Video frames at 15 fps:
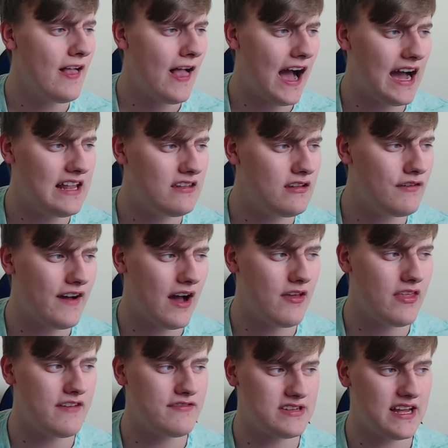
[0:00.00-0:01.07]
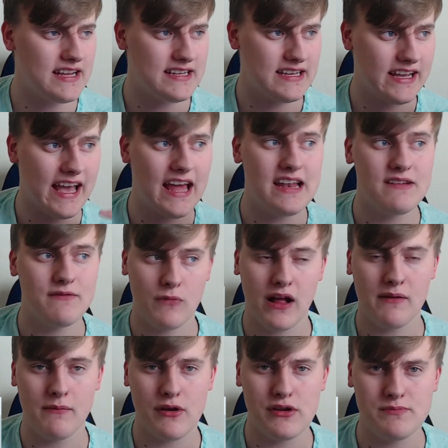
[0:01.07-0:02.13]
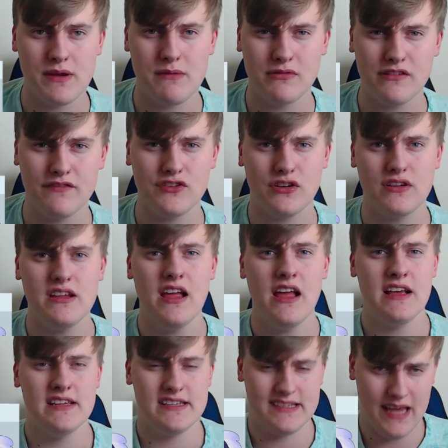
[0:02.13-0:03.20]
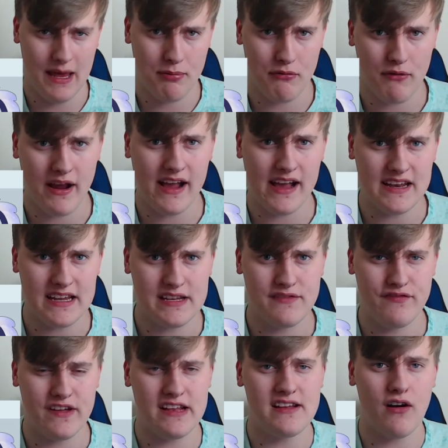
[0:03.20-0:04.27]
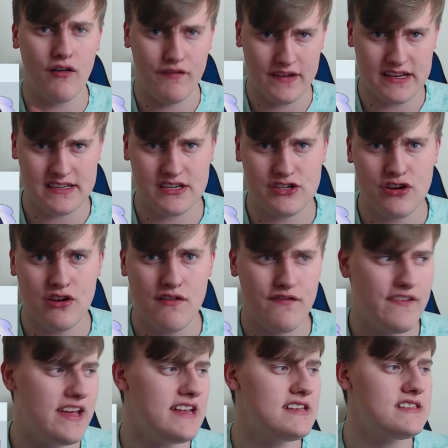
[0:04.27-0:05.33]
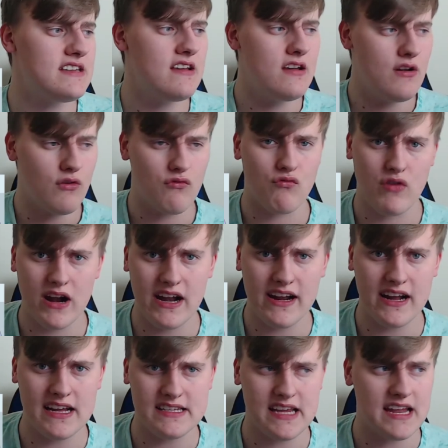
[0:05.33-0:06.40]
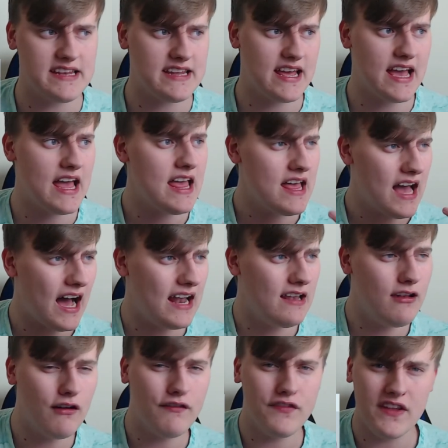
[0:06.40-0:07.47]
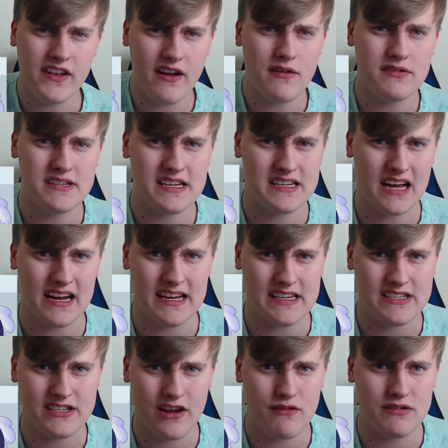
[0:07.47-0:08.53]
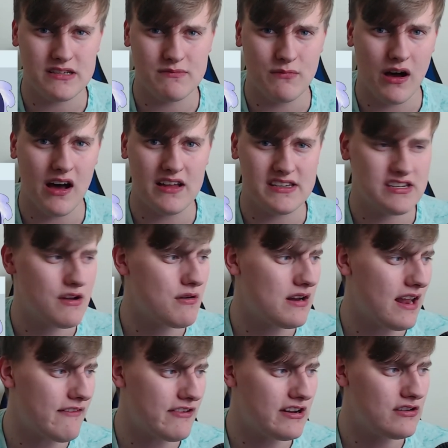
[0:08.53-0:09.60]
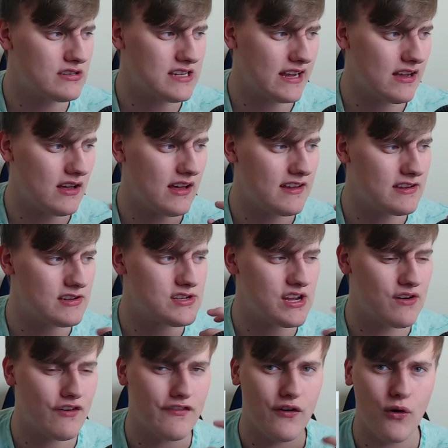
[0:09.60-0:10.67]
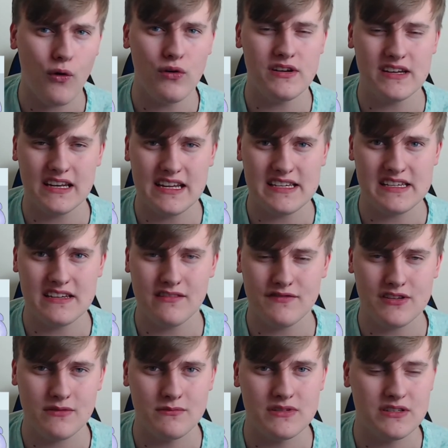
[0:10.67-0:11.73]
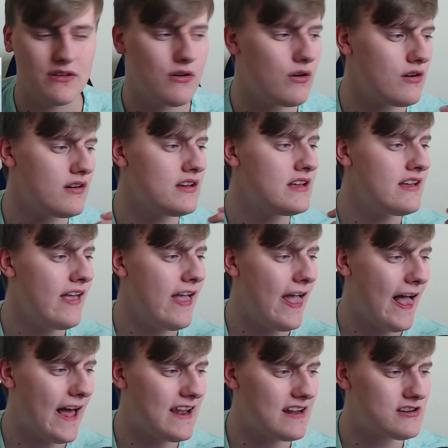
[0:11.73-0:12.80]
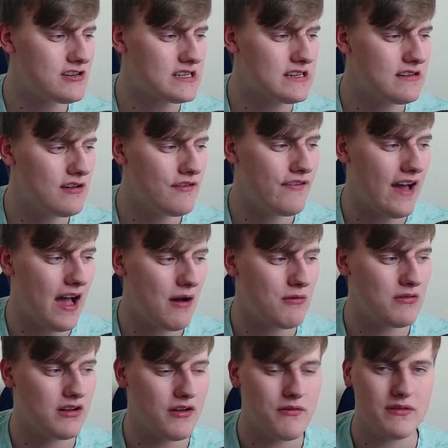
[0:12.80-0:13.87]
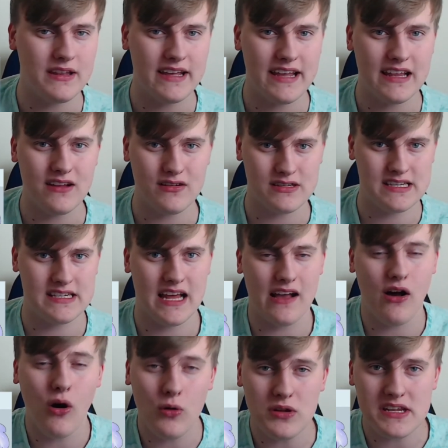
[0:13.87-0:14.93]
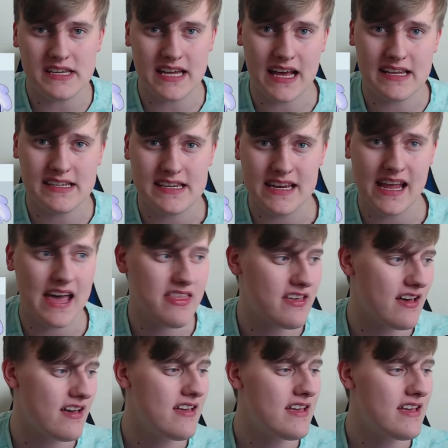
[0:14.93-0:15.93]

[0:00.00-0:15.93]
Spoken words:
I love how they've, like, again, like most people have done, separated his fin off into two fins. Really nice idea. I love the nose design. It's so smart, so clever. It looks like a sort of horned lizard of some sort. And I just love how lonely he looks. He's like holding his hands together.